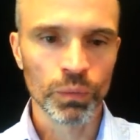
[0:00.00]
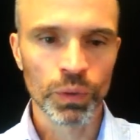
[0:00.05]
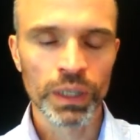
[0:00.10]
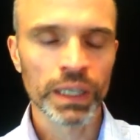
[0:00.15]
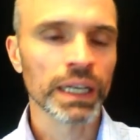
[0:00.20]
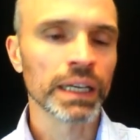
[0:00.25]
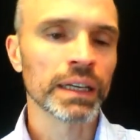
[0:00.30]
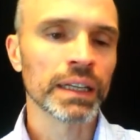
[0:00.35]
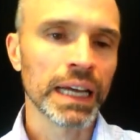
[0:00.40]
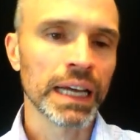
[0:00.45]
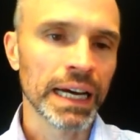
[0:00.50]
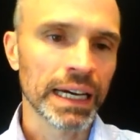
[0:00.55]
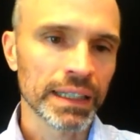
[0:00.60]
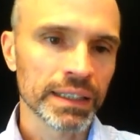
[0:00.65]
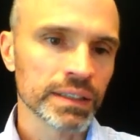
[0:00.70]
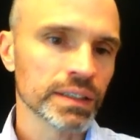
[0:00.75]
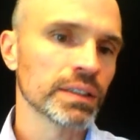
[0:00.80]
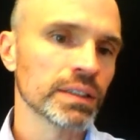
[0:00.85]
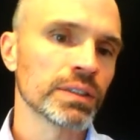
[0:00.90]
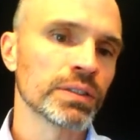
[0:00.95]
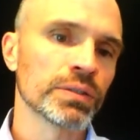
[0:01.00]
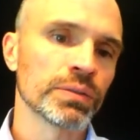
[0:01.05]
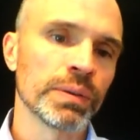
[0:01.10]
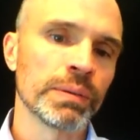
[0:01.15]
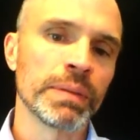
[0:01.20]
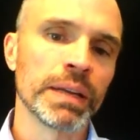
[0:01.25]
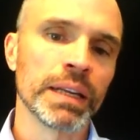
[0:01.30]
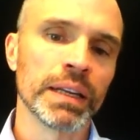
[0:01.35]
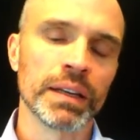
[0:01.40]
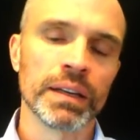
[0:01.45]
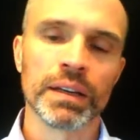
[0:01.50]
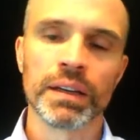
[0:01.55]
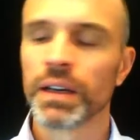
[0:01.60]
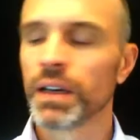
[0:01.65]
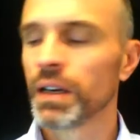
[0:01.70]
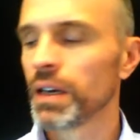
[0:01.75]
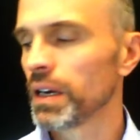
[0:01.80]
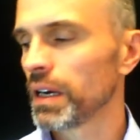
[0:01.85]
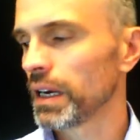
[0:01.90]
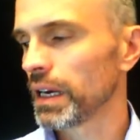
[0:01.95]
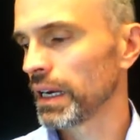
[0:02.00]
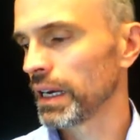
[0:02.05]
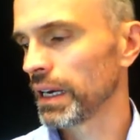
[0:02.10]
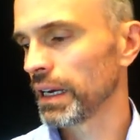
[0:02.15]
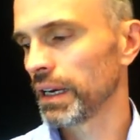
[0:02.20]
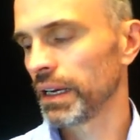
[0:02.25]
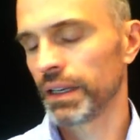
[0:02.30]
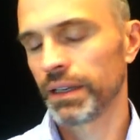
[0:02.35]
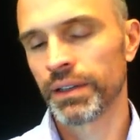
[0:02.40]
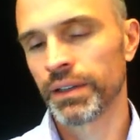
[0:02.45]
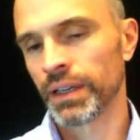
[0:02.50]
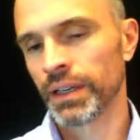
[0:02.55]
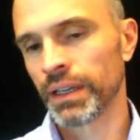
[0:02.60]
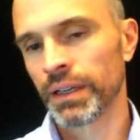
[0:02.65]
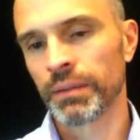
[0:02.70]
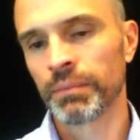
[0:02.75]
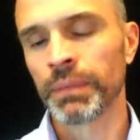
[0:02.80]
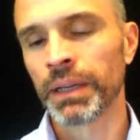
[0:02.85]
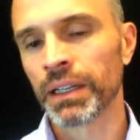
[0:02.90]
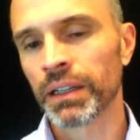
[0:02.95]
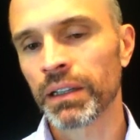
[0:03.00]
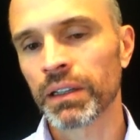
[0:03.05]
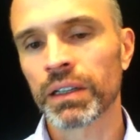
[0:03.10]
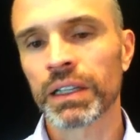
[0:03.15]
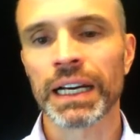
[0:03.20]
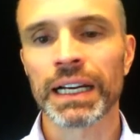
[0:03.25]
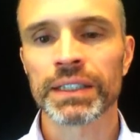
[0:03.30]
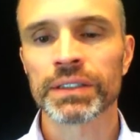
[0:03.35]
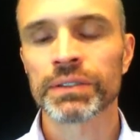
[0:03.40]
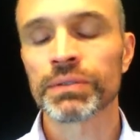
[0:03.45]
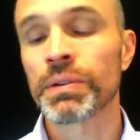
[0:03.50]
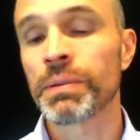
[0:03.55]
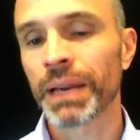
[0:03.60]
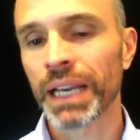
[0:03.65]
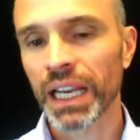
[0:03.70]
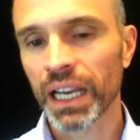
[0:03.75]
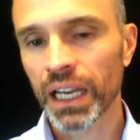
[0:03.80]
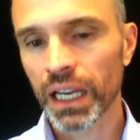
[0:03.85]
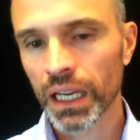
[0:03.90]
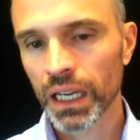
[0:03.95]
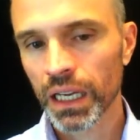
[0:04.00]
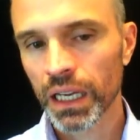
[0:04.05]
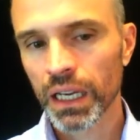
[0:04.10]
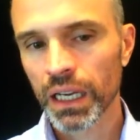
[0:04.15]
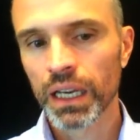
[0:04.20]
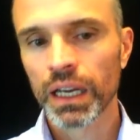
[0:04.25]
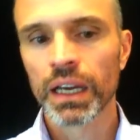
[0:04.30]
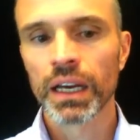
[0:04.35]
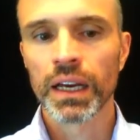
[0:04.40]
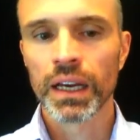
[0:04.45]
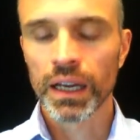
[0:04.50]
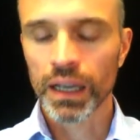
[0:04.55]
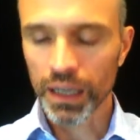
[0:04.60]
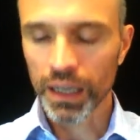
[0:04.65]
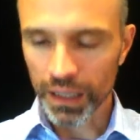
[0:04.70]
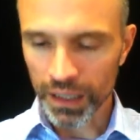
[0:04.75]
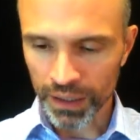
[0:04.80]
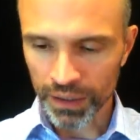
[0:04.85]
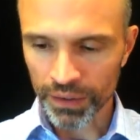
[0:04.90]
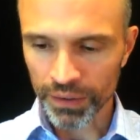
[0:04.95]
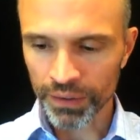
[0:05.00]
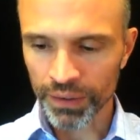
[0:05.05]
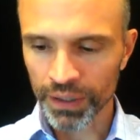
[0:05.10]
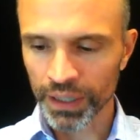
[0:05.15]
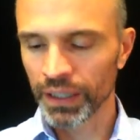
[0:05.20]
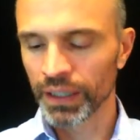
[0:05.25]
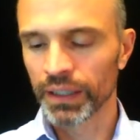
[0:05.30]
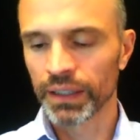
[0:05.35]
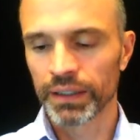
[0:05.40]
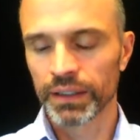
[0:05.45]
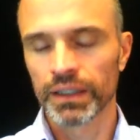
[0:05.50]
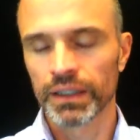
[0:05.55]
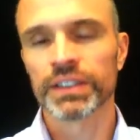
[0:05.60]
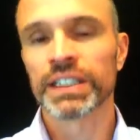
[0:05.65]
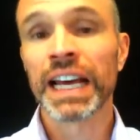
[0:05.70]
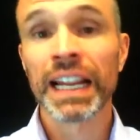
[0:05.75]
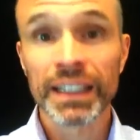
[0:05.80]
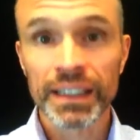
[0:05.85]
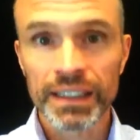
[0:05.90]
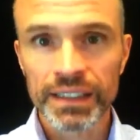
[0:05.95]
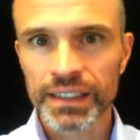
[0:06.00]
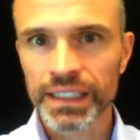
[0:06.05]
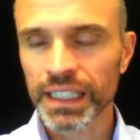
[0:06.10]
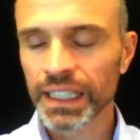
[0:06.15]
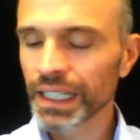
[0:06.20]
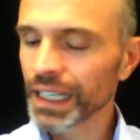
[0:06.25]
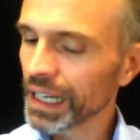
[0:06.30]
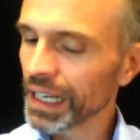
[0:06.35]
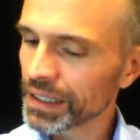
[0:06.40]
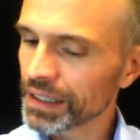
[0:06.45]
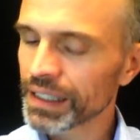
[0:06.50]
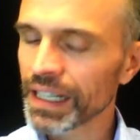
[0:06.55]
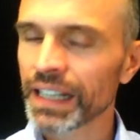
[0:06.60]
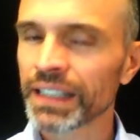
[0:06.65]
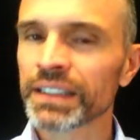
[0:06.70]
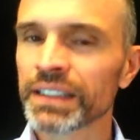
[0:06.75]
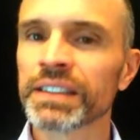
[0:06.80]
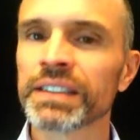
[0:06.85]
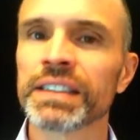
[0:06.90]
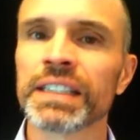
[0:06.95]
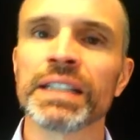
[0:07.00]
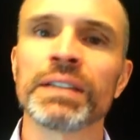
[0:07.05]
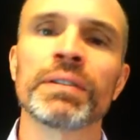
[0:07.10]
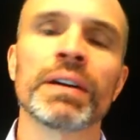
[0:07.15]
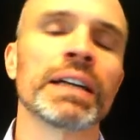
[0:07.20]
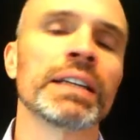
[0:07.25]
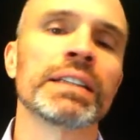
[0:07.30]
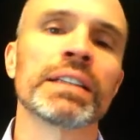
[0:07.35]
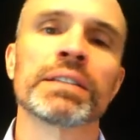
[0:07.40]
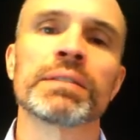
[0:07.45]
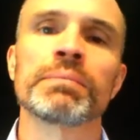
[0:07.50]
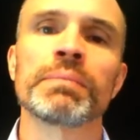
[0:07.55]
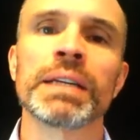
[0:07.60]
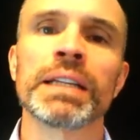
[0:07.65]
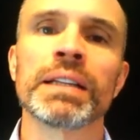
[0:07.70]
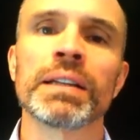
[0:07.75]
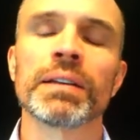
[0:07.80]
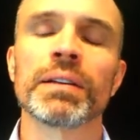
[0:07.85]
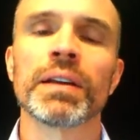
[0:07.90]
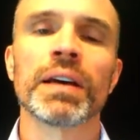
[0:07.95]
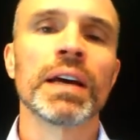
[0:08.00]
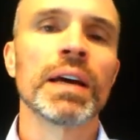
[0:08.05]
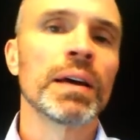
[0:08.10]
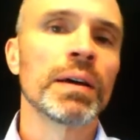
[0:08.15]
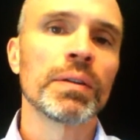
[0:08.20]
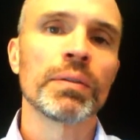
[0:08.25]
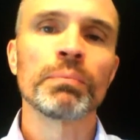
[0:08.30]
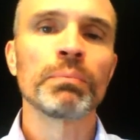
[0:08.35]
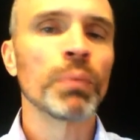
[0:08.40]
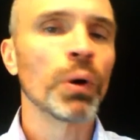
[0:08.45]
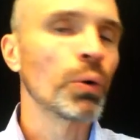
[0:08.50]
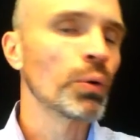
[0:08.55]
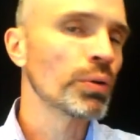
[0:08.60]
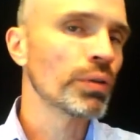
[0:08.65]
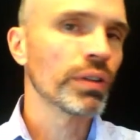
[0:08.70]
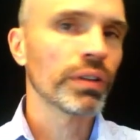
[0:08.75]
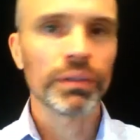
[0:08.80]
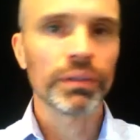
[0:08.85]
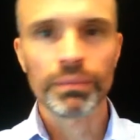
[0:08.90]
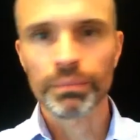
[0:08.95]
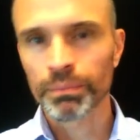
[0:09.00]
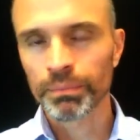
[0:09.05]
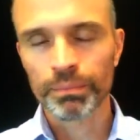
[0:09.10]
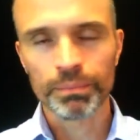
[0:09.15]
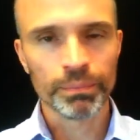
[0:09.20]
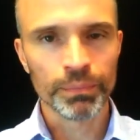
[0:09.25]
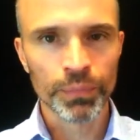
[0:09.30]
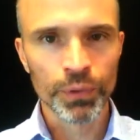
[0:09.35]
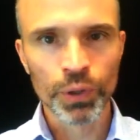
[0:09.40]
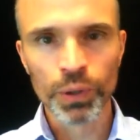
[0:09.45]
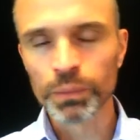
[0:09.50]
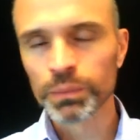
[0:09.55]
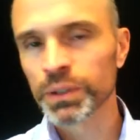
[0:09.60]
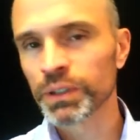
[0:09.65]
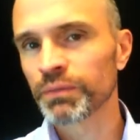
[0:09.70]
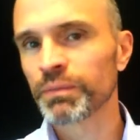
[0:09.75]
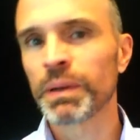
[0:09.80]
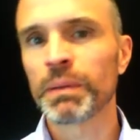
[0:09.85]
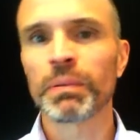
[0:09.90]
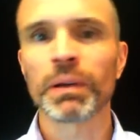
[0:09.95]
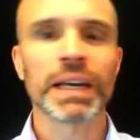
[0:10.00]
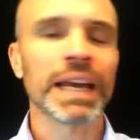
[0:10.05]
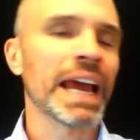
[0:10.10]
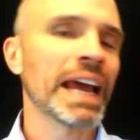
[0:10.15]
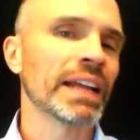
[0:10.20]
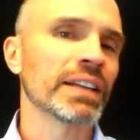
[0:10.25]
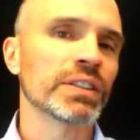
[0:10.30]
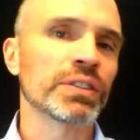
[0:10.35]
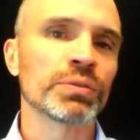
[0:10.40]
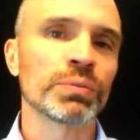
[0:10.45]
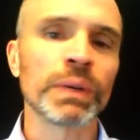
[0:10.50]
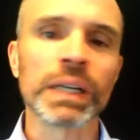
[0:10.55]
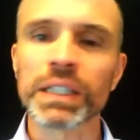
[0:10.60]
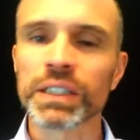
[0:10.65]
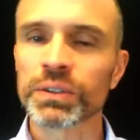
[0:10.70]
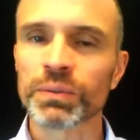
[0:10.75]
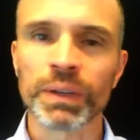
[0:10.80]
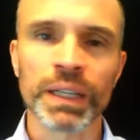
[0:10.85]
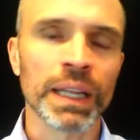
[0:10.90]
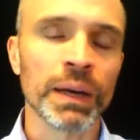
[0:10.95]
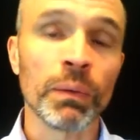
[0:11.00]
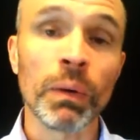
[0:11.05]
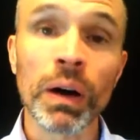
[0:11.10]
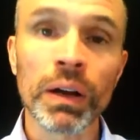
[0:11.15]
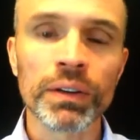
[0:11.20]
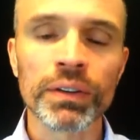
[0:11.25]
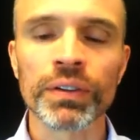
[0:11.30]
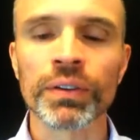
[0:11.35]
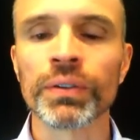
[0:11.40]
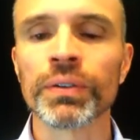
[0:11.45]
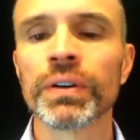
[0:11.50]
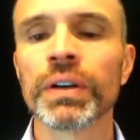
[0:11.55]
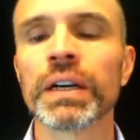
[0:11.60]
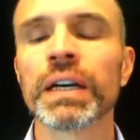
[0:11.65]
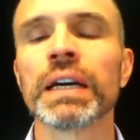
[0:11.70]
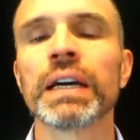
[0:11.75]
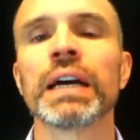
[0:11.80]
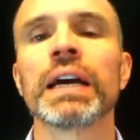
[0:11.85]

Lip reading: Working class swimming and middle class swimming is a tendency. Again, a tendency, right? Doesn't mean that both groups of people can't switch when they want to.